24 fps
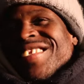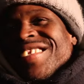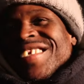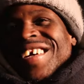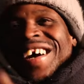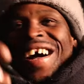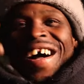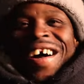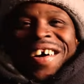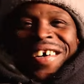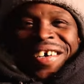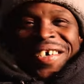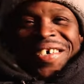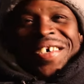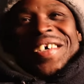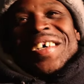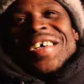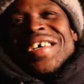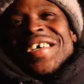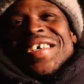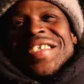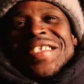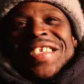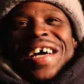nah,
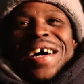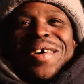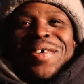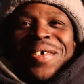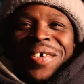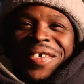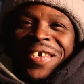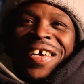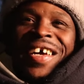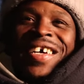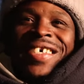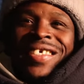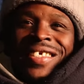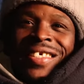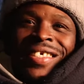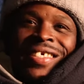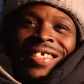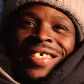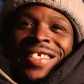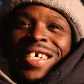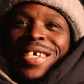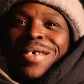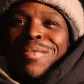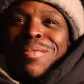that was crazy
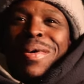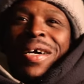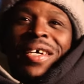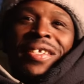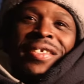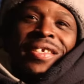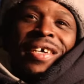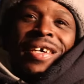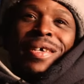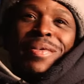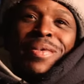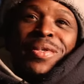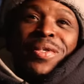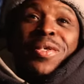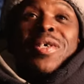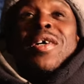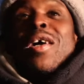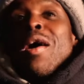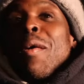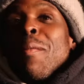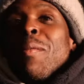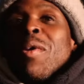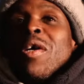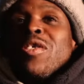because everybody died.
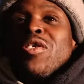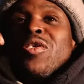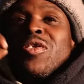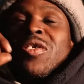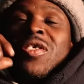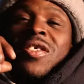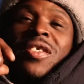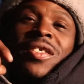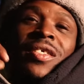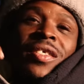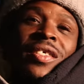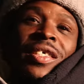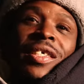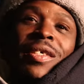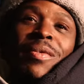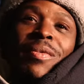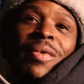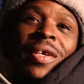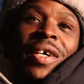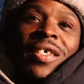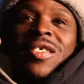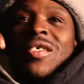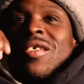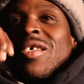But you should have seen
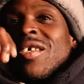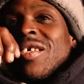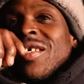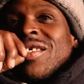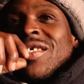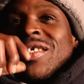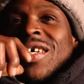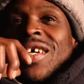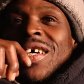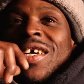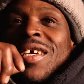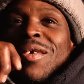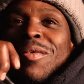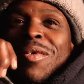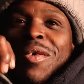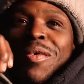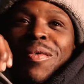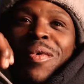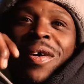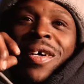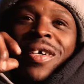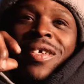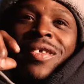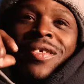when I snuck his ass. He
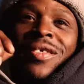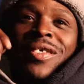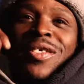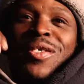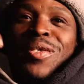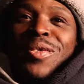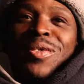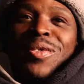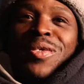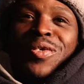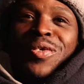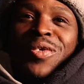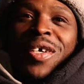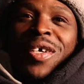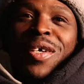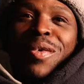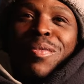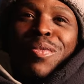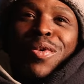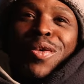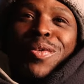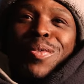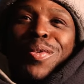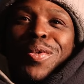went right in the sewer
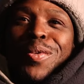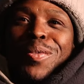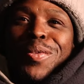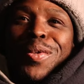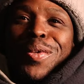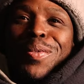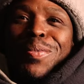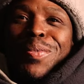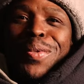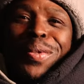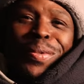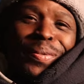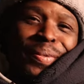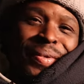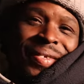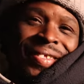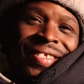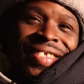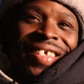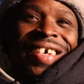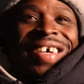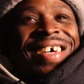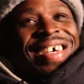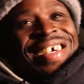drain. Boop, boop, boop,
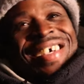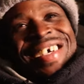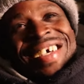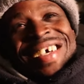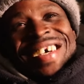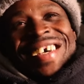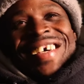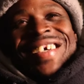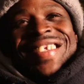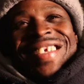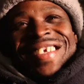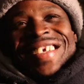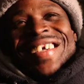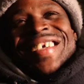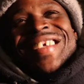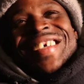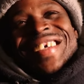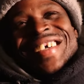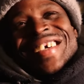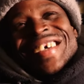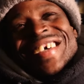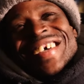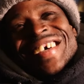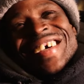
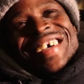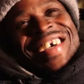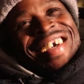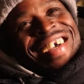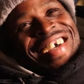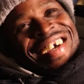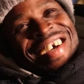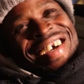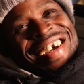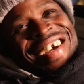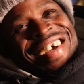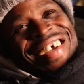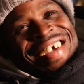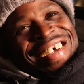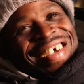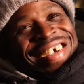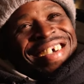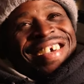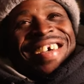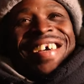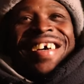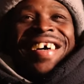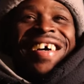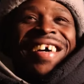
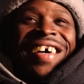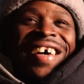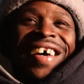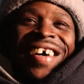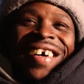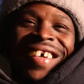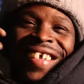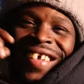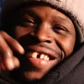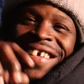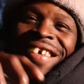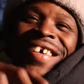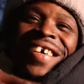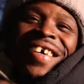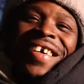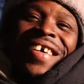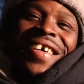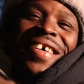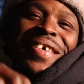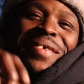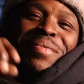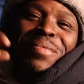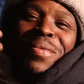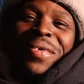
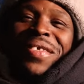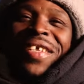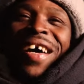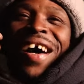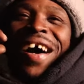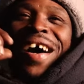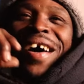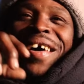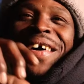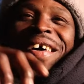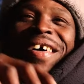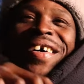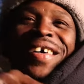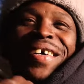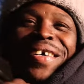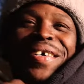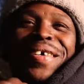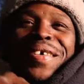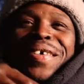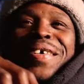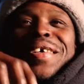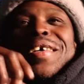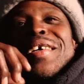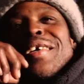boop. but now, uh,
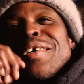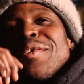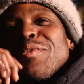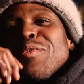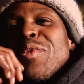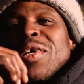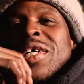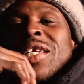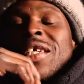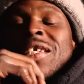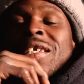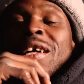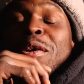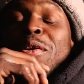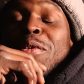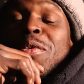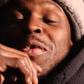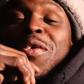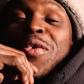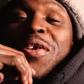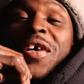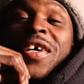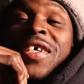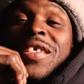really
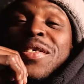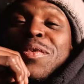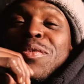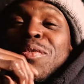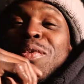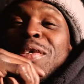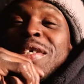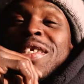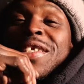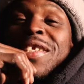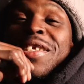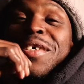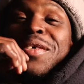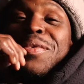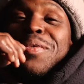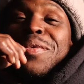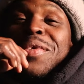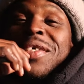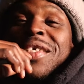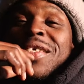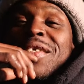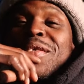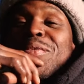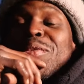dope, crazy, really, dope,
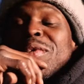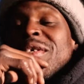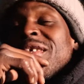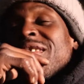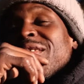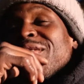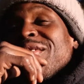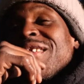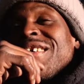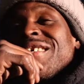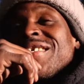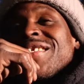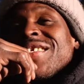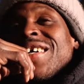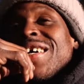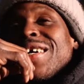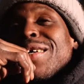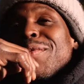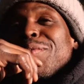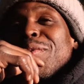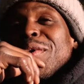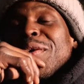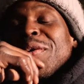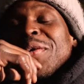really, really crazy
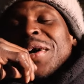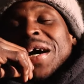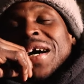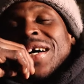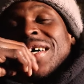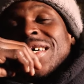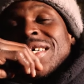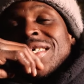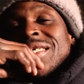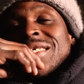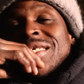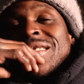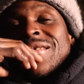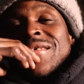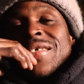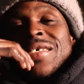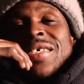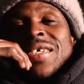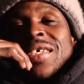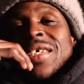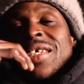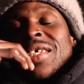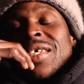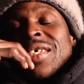thing, bro. It's
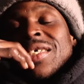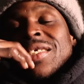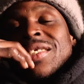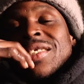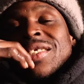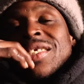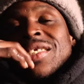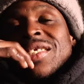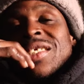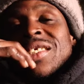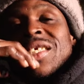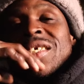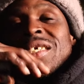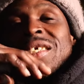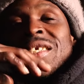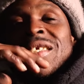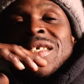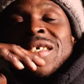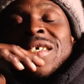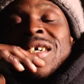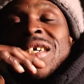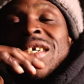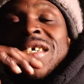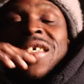just seeing
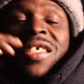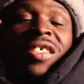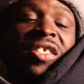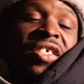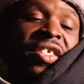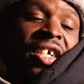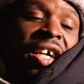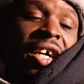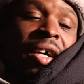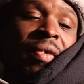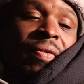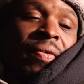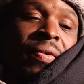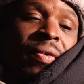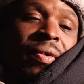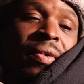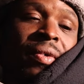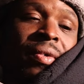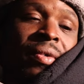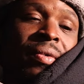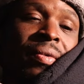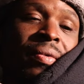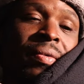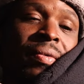a nigga get shot
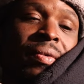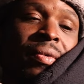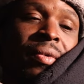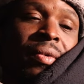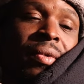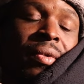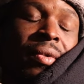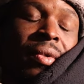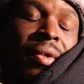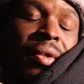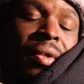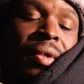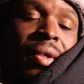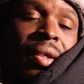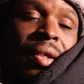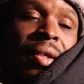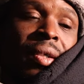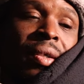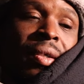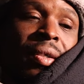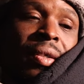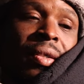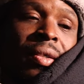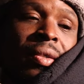for,
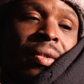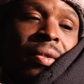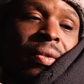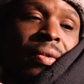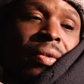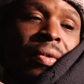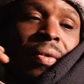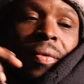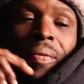and. Uh,